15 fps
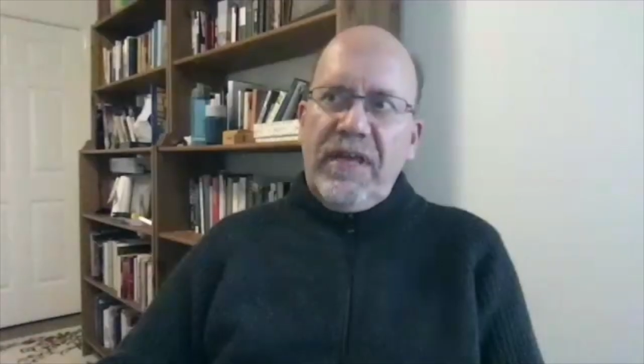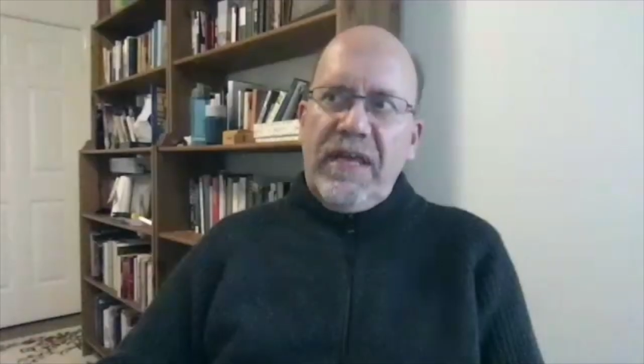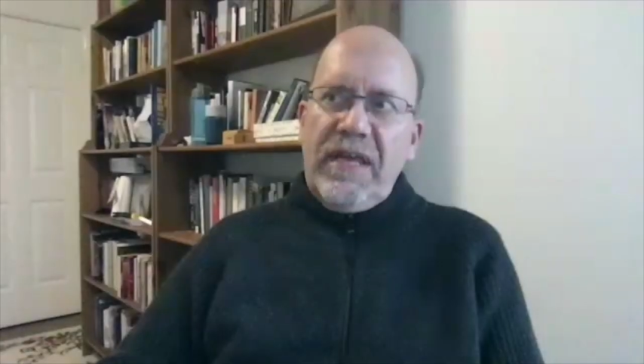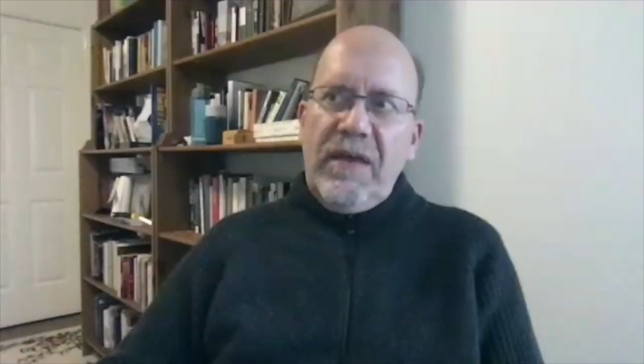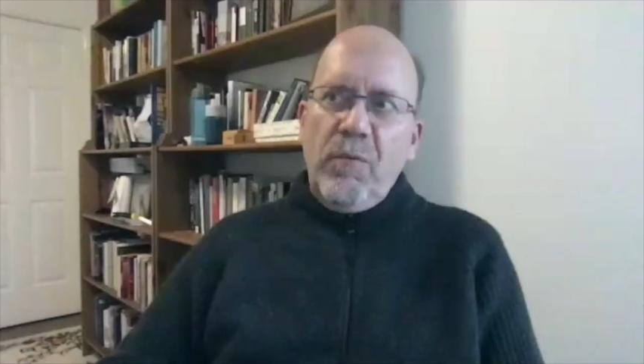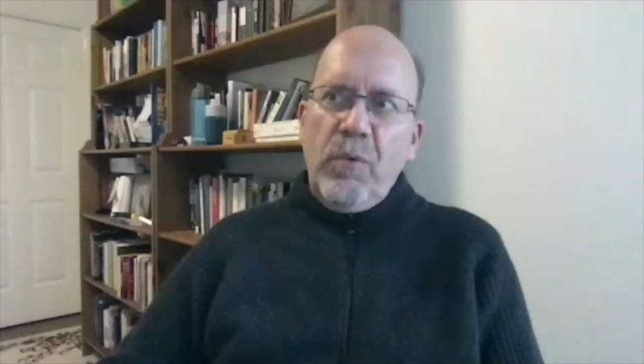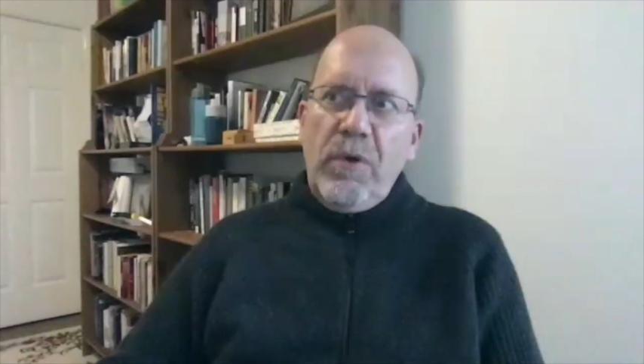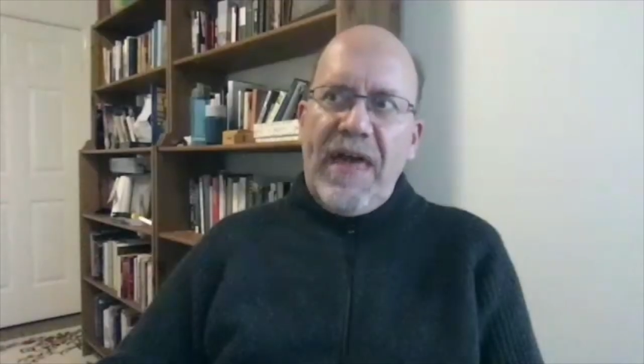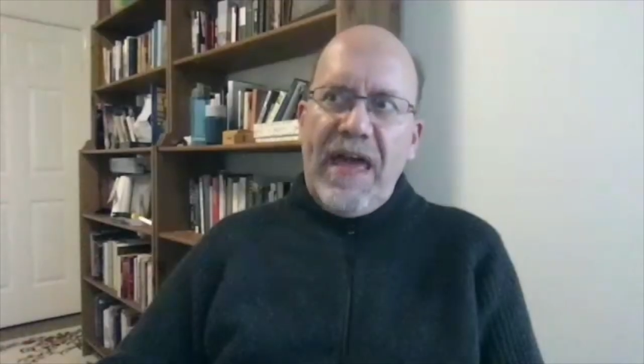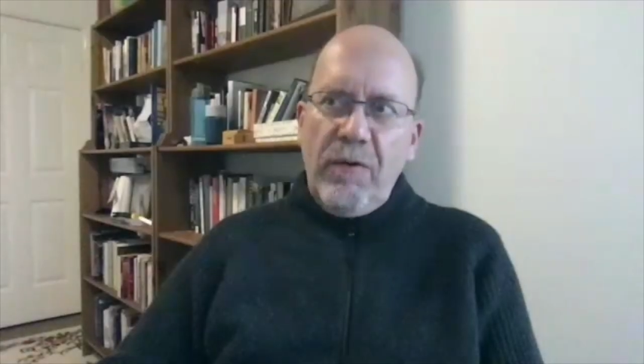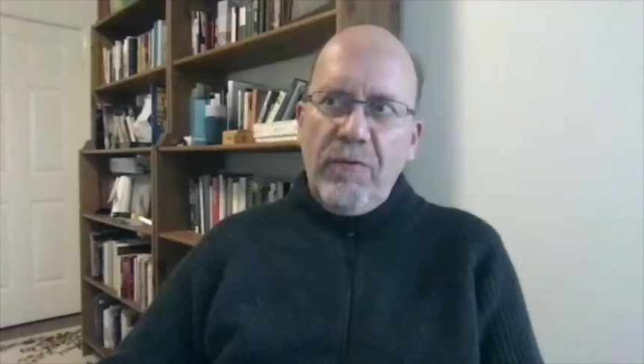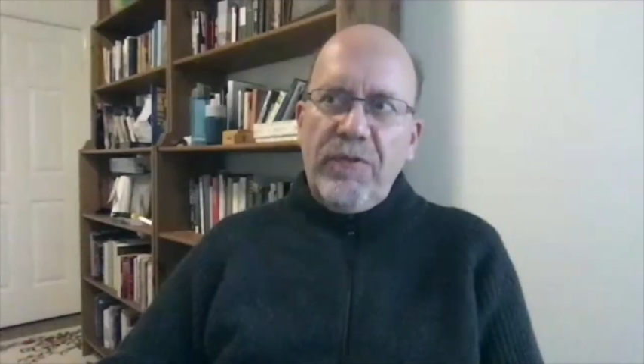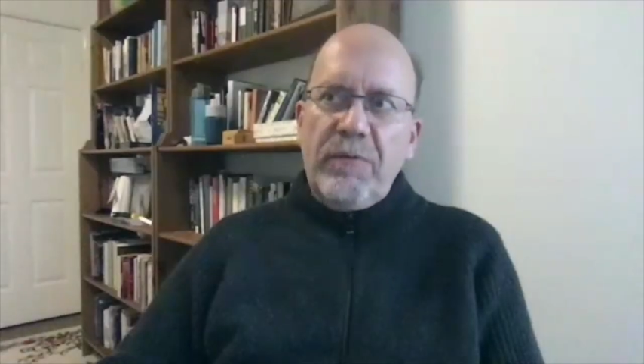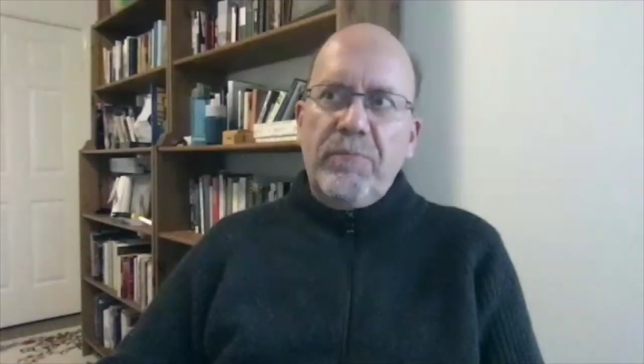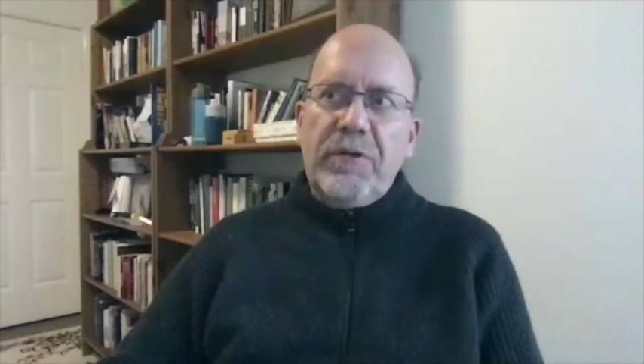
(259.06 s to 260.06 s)
without
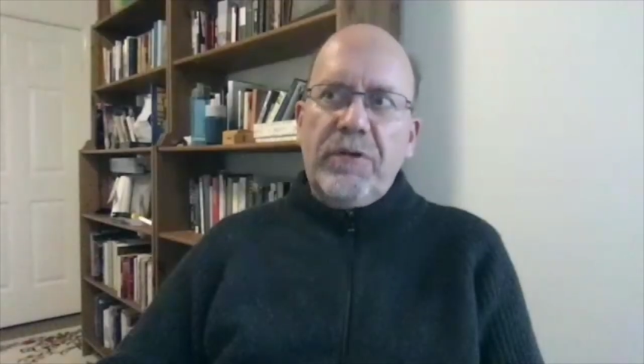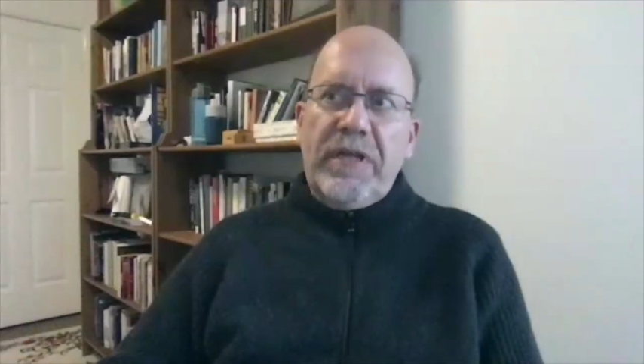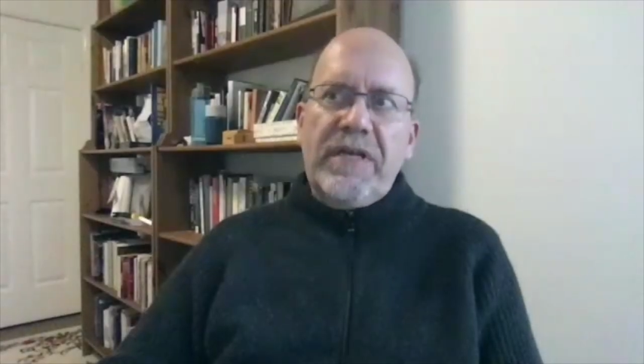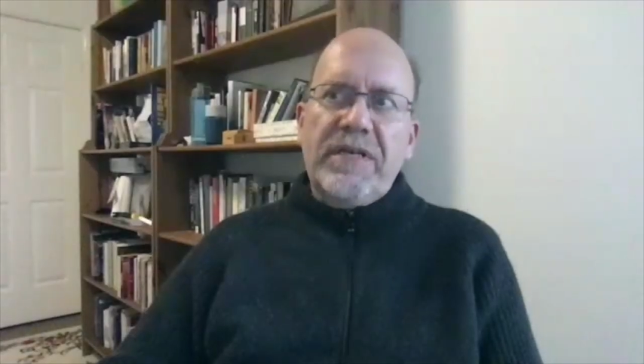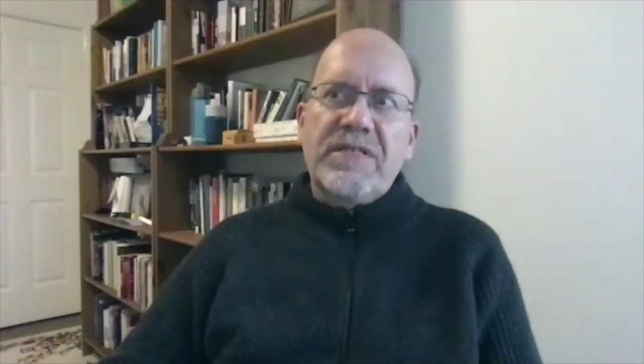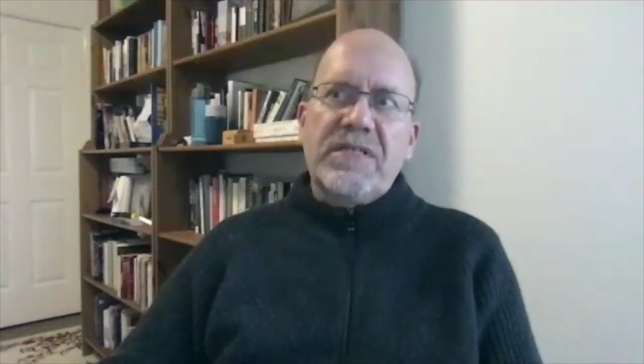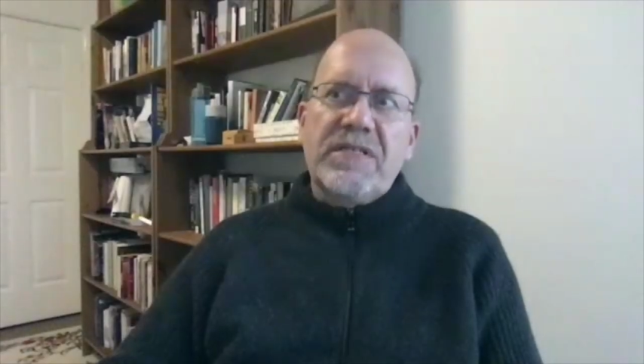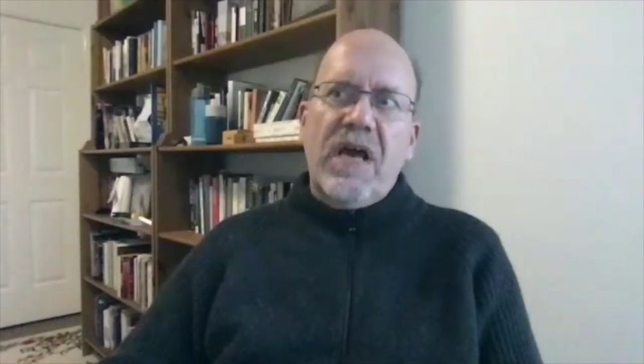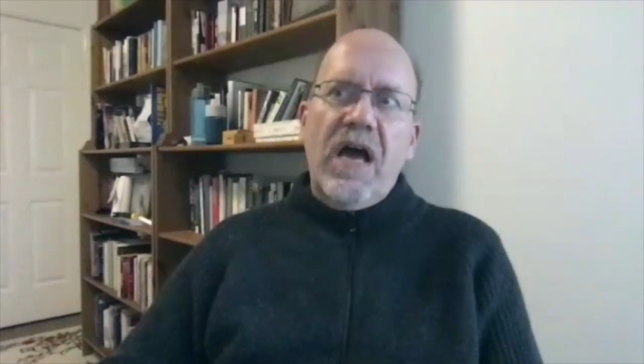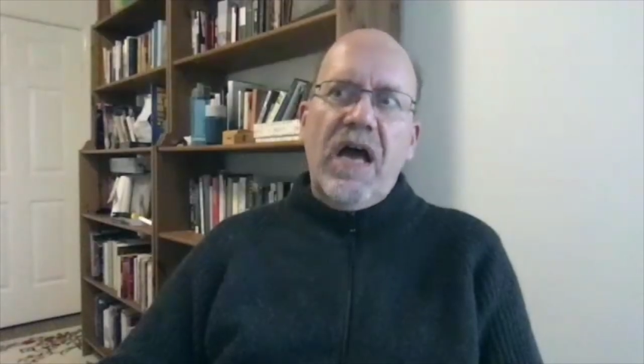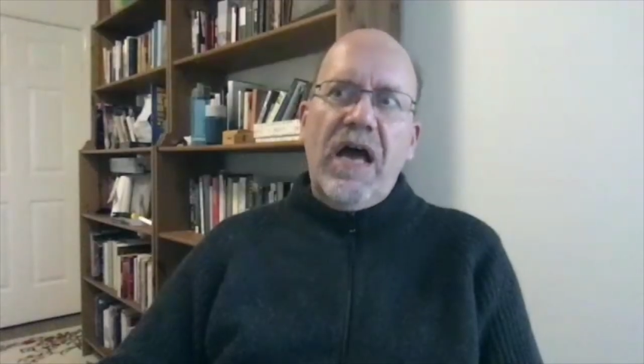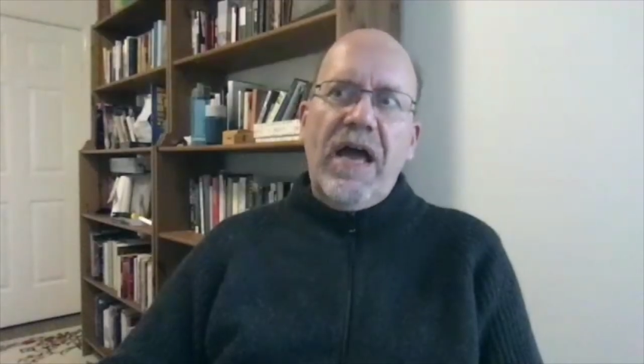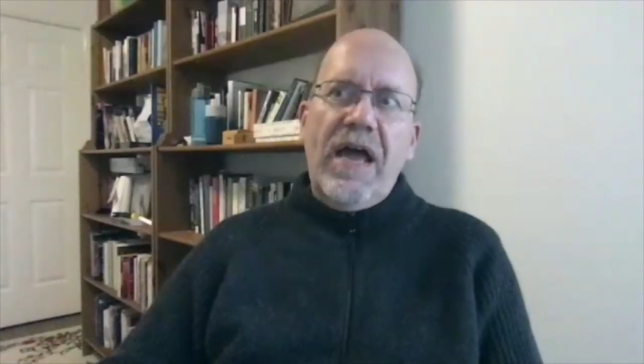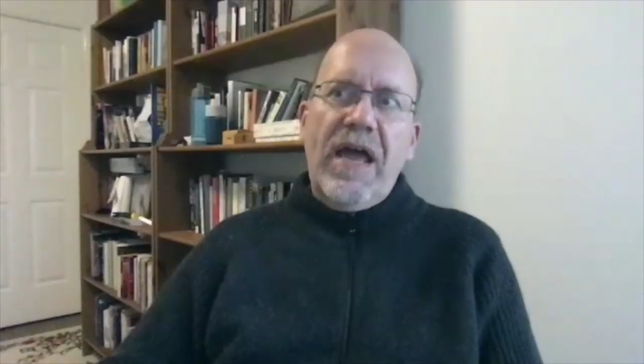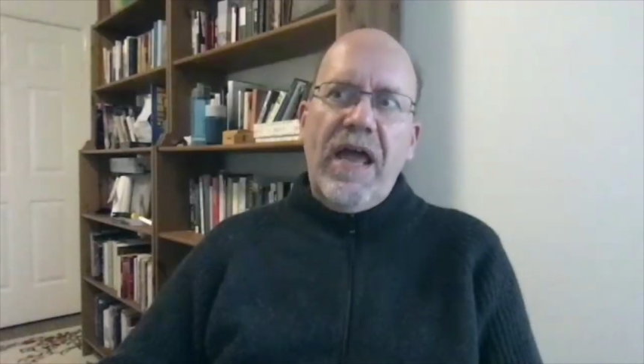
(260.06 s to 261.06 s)
the police,
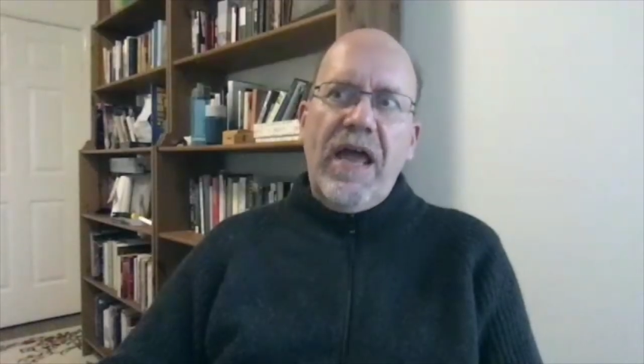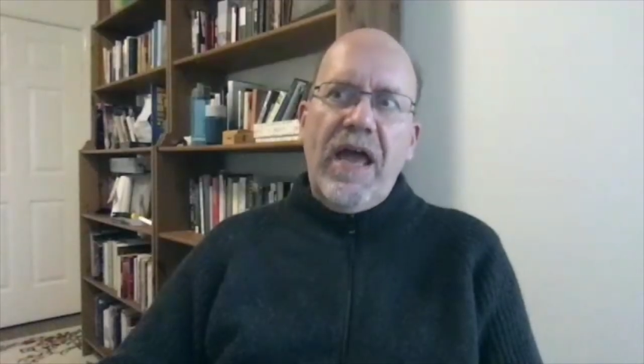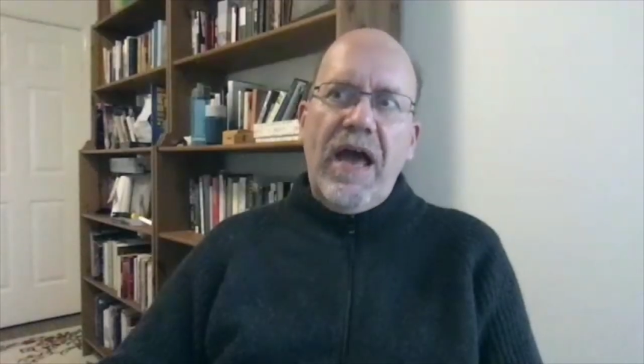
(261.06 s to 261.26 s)
I